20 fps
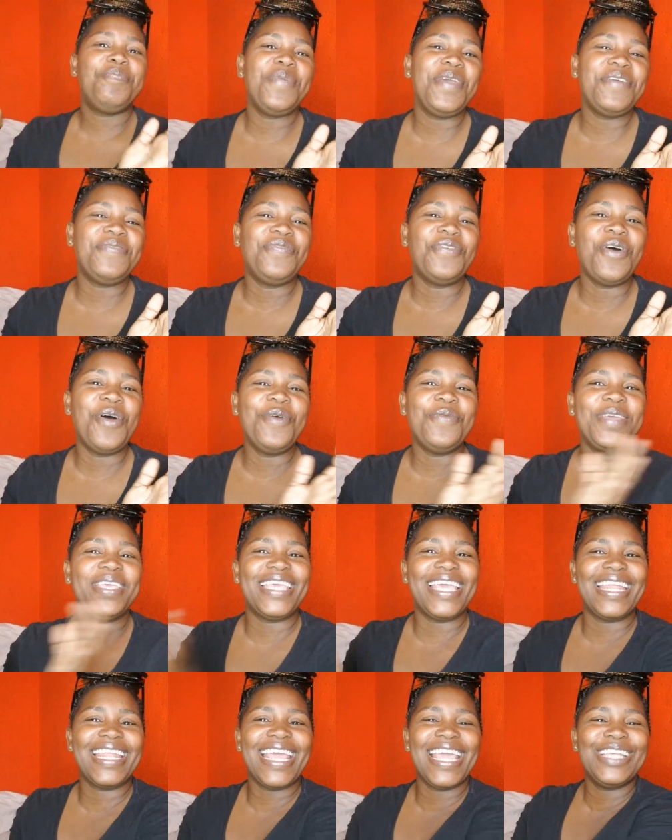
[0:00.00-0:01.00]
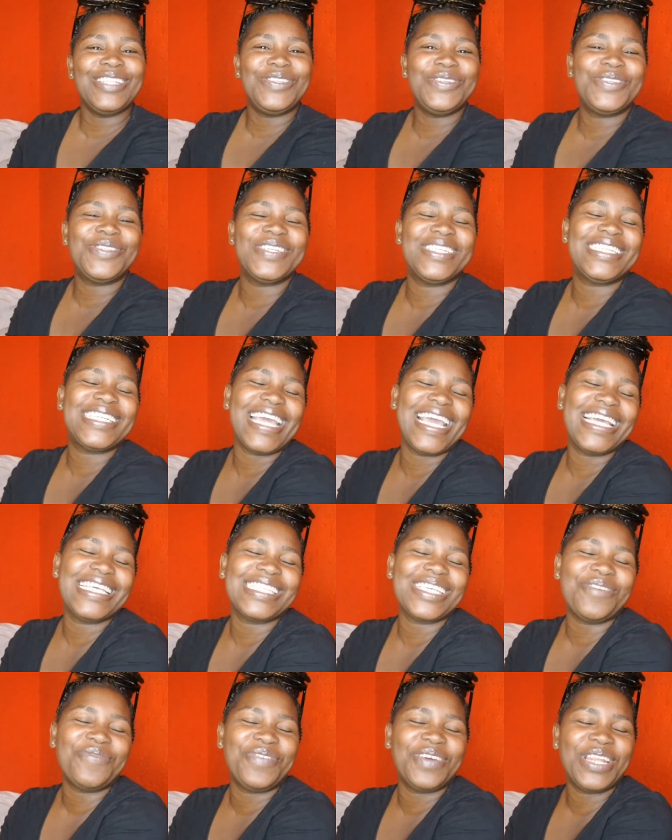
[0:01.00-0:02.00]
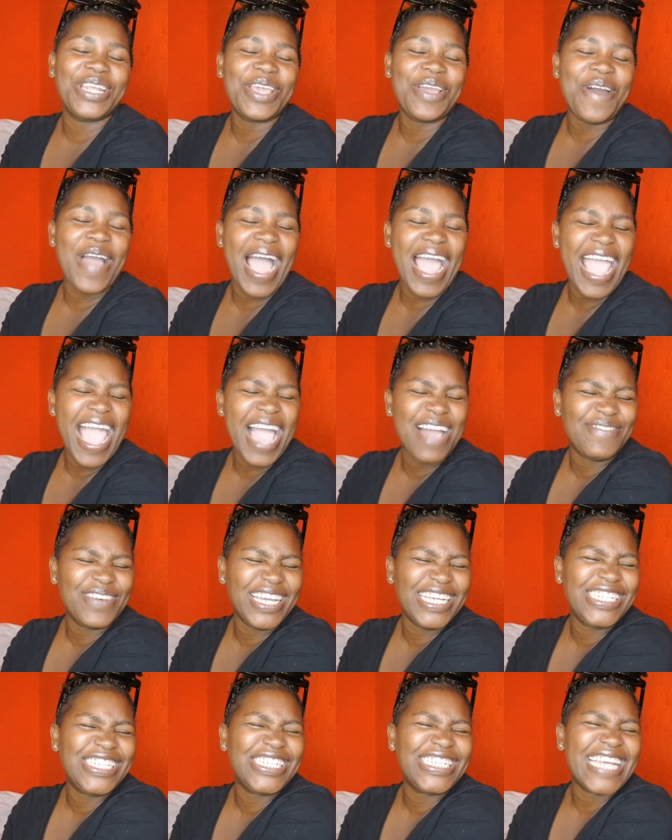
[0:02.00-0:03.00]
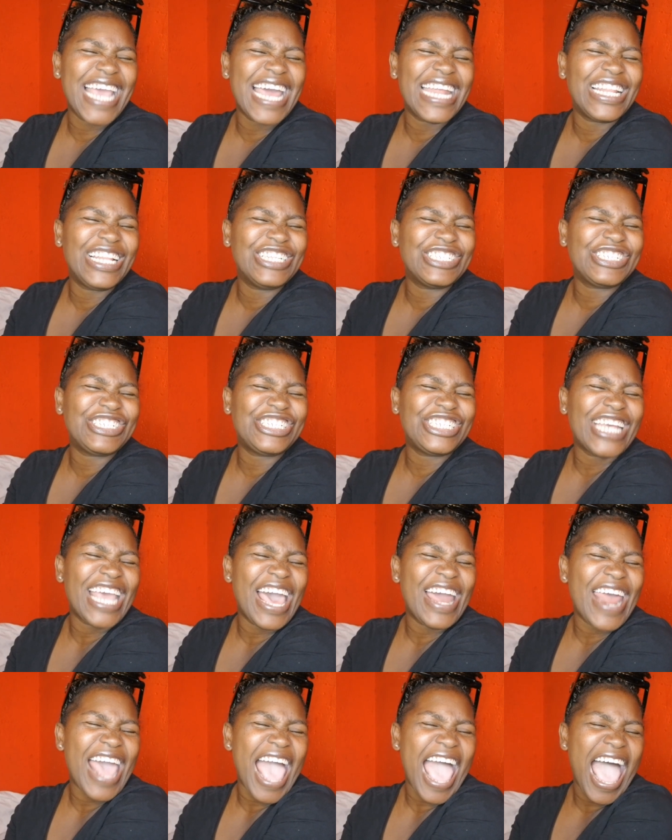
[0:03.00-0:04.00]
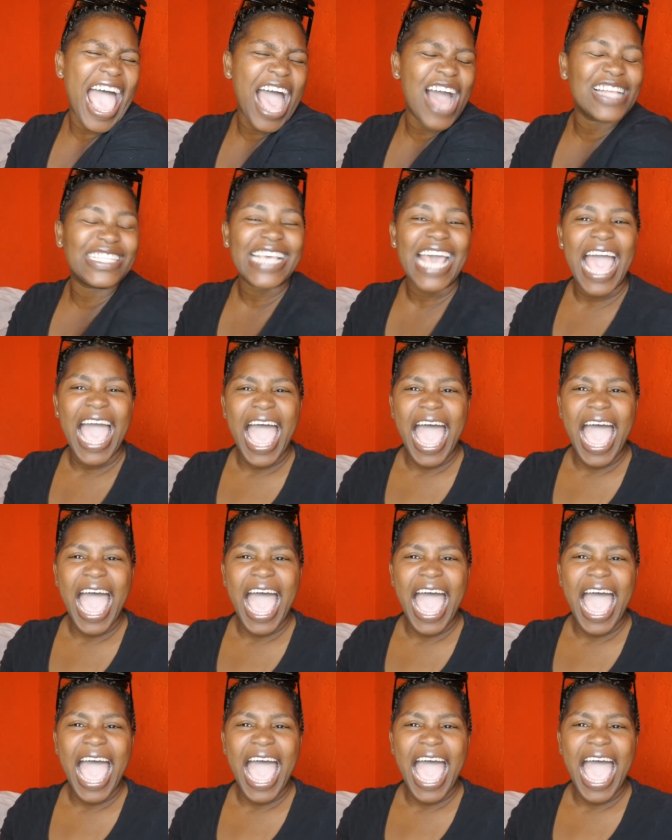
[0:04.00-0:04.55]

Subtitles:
Before we get into today's video, I have a channel shout out.